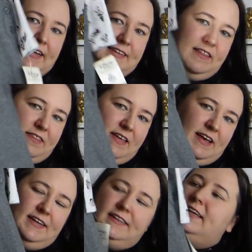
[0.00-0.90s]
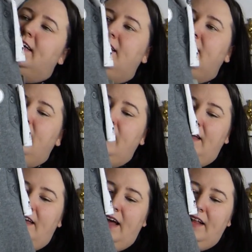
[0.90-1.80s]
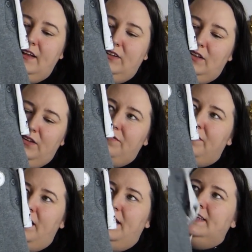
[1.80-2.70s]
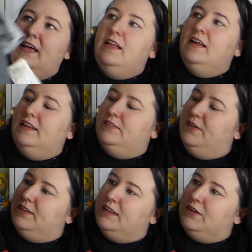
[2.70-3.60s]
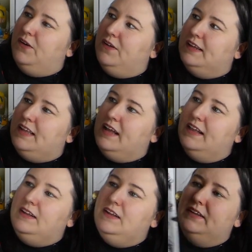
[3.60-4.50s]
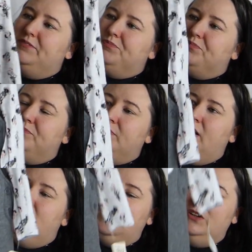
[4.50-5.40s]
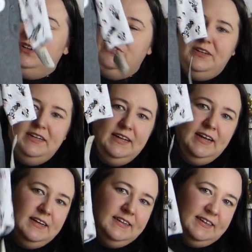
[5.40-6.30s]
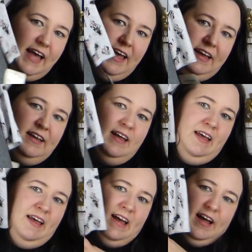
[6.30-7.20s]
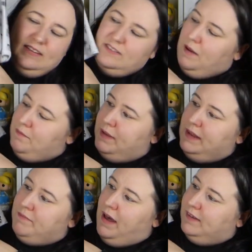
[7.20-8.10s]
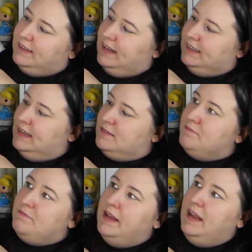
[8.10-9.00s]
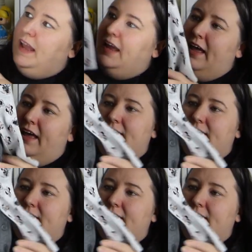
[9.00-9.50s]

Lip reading: is this, and I just love this. I think this, what do they call this, like a little dungaree set, and it's got Minnie Mouse on it, says Minnie.